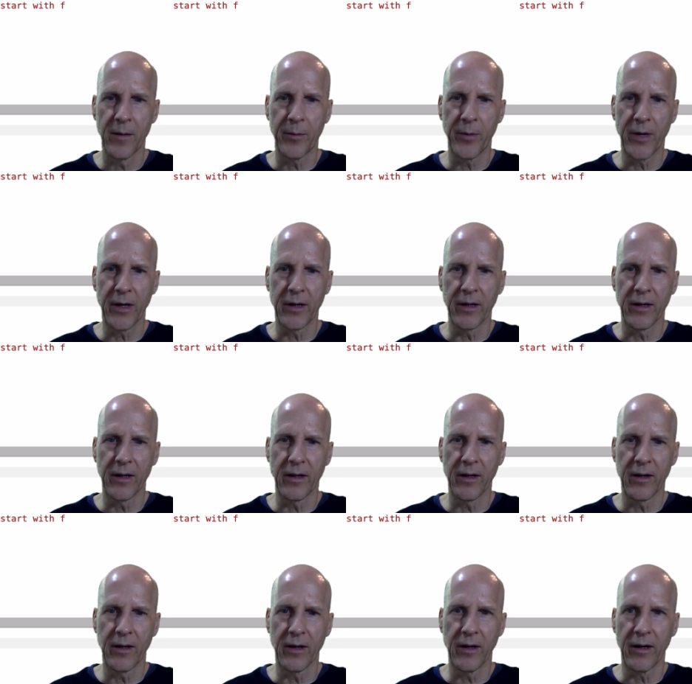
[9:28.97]
But
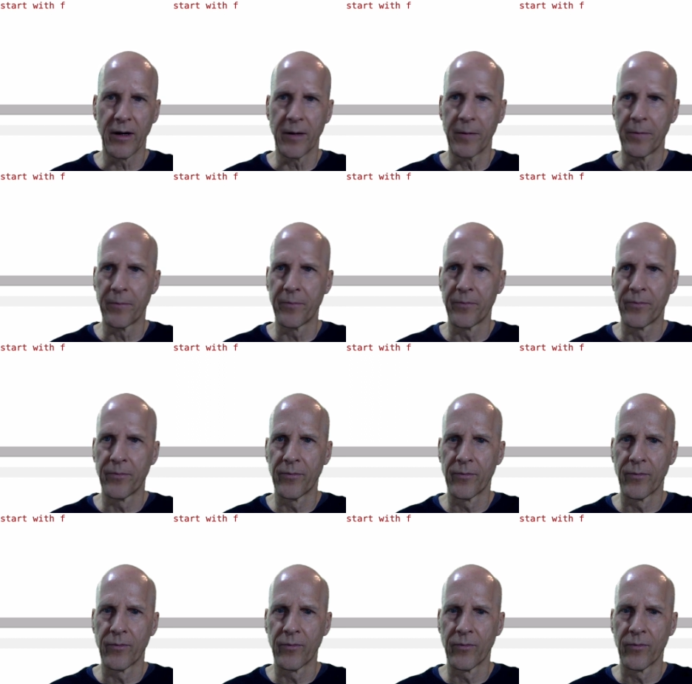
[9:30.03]

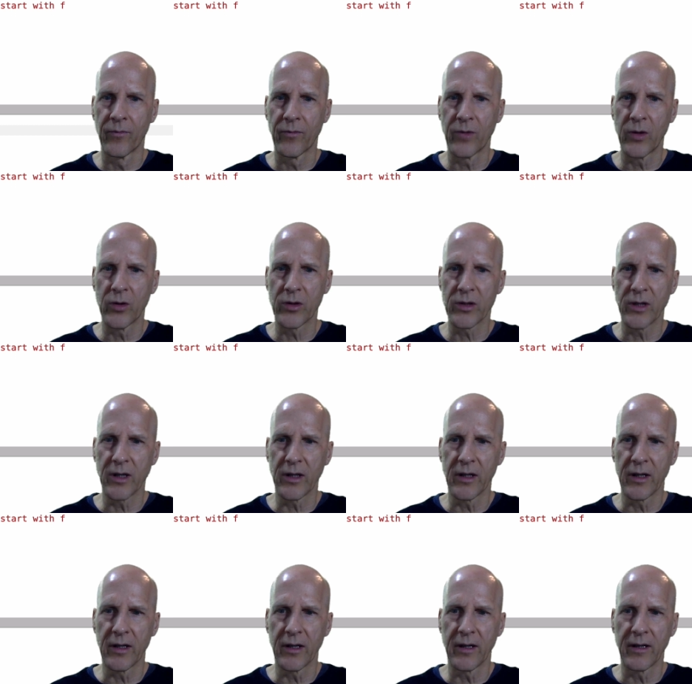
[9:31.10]
you see
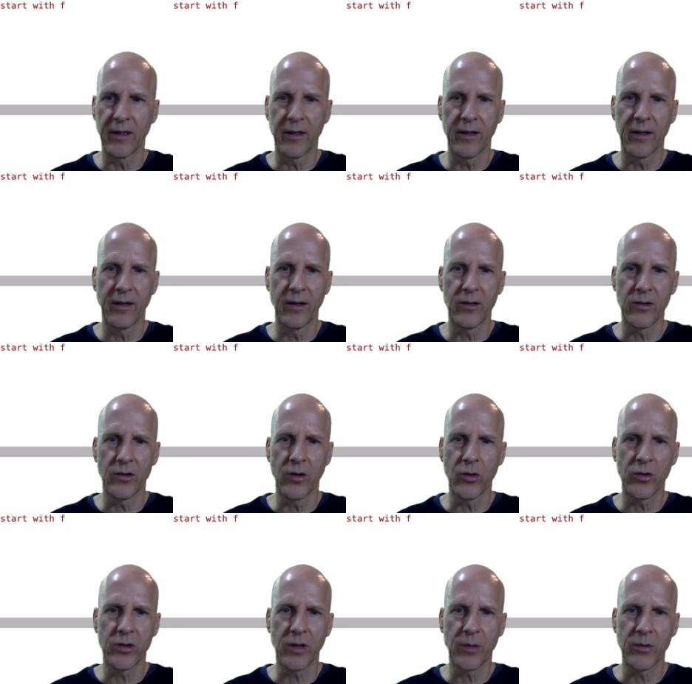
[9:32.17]
that there's no
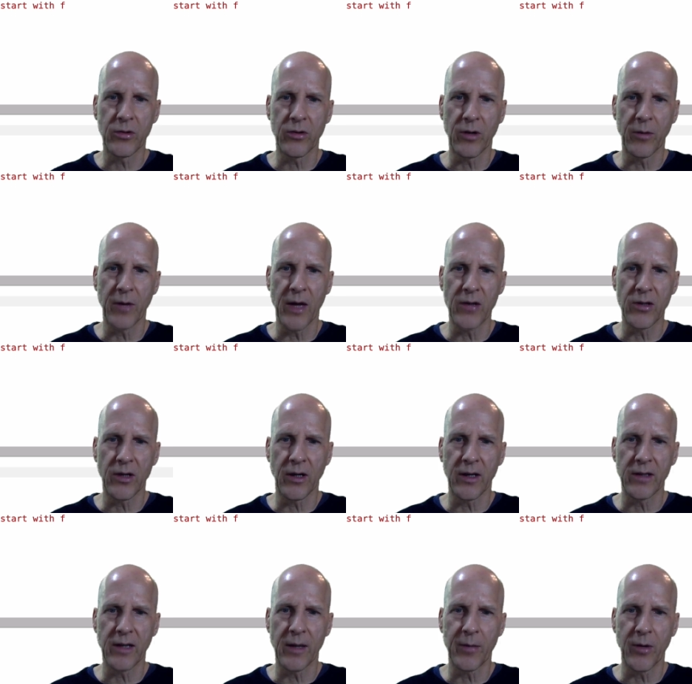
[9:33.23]
substring matching. I
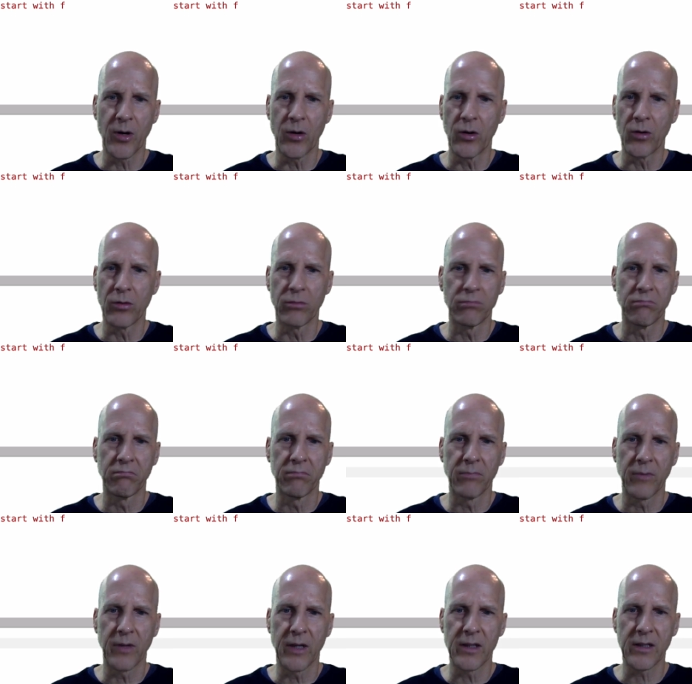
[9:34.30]
type O,
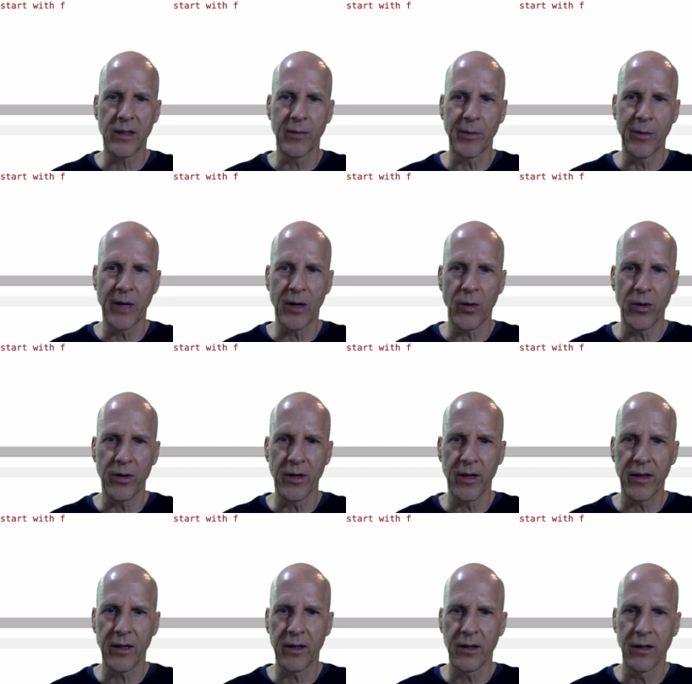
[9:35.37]
it's coming back with
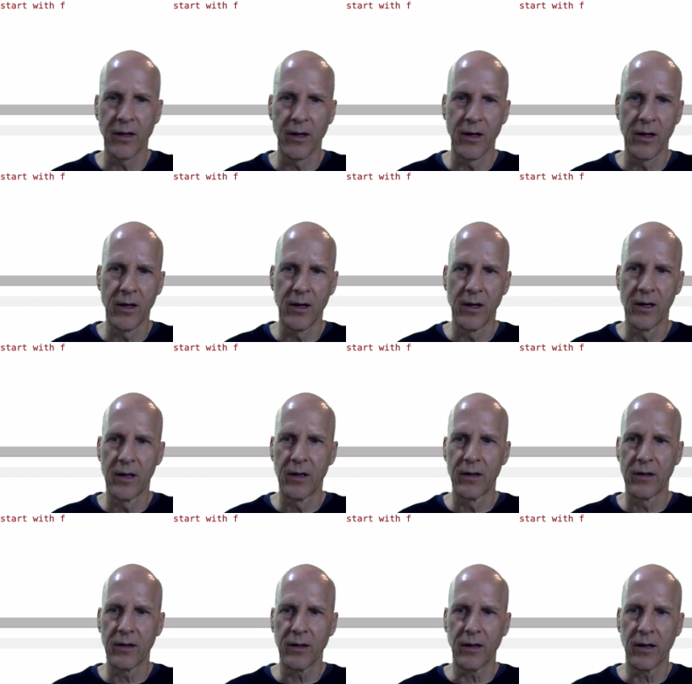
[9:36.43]
nothing.
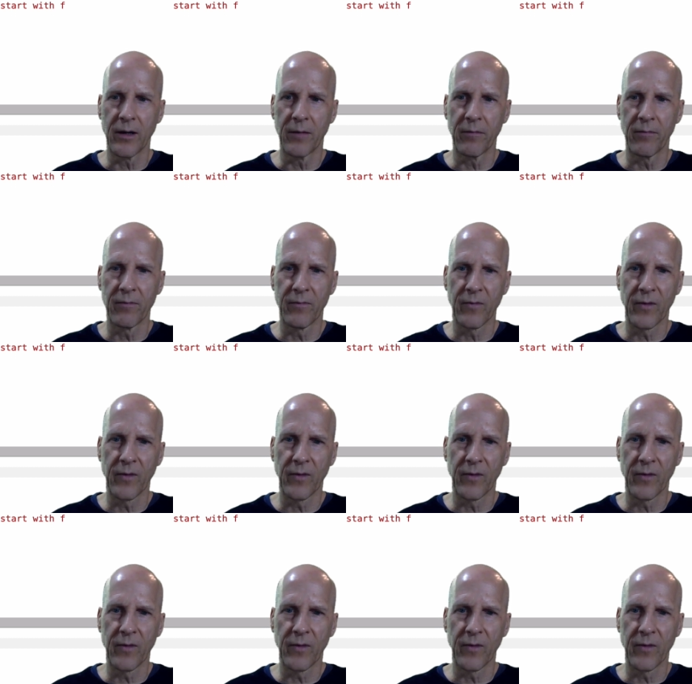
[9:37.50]
And